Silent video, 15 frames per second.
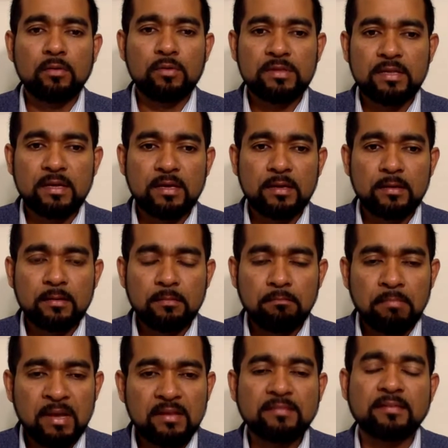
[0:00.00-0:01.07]
with a
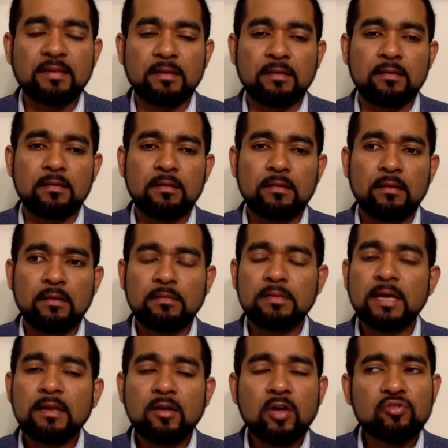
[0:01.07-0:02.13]
medicine.
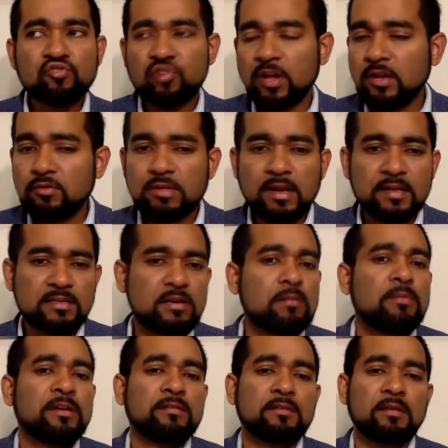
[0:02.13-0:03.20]
They are not trained with a natural
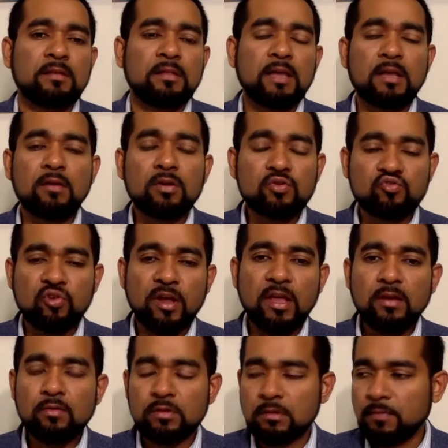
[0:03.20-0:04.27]
medicine. They are not
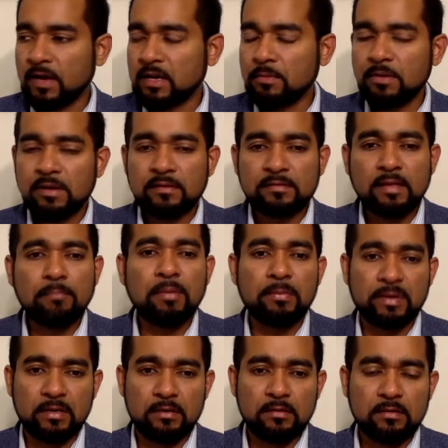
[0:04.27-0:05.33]
trained with the vitamin and
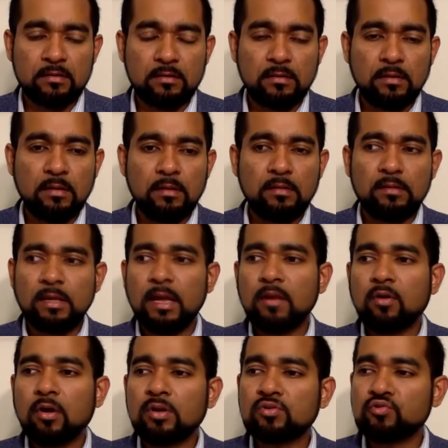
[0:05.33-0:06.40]
supplement. They are
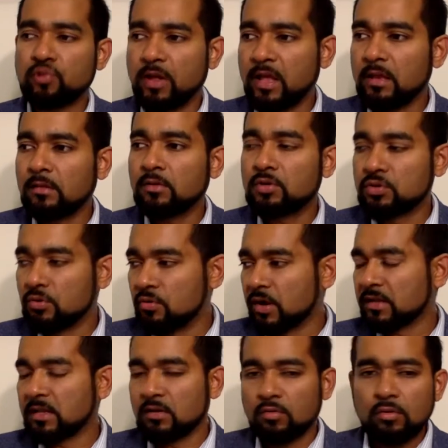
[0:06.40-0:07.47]
not trained to look
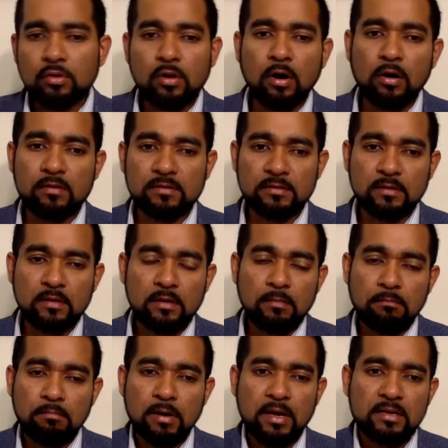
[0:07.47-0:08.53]
at the root cause,
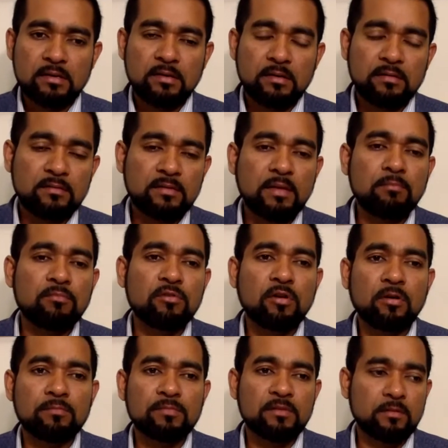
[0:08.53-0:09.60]
but
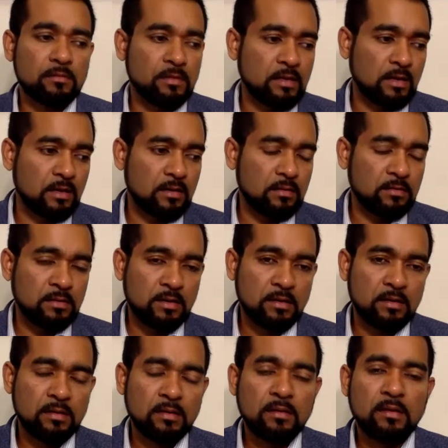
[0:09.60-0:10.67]
symptoms,
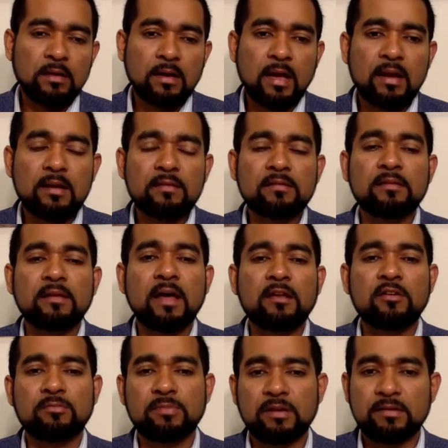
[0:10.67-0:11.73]
the current
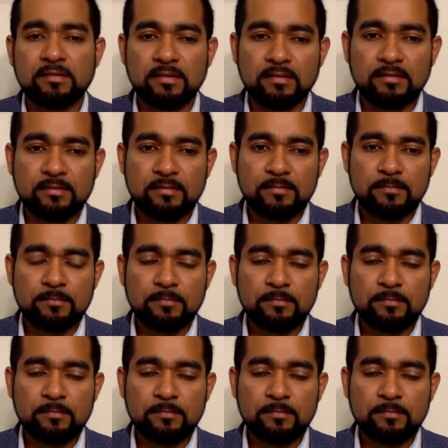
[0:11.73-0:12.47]
scenario of the disease.